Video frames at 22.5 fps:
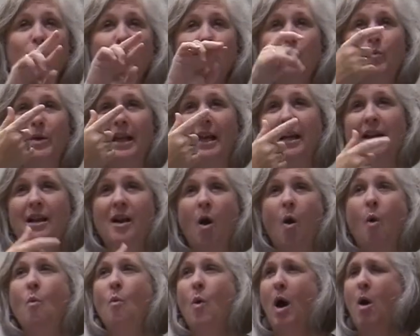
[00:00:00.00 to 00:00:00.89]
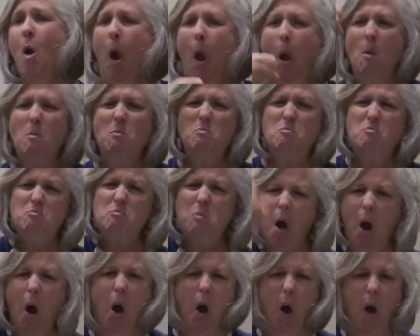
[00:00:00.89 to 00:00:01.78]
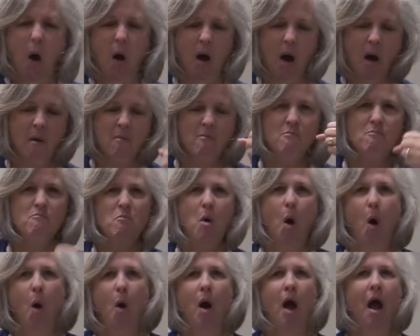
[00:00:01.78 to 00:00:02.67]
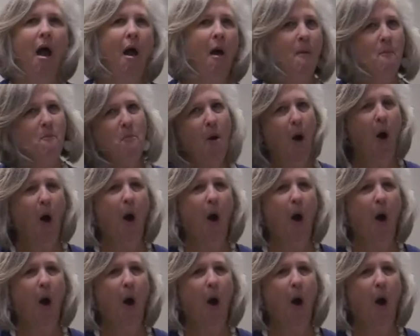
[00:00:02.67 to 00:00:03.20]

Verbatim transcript: boom, he'd use you, and then boom, and boy, my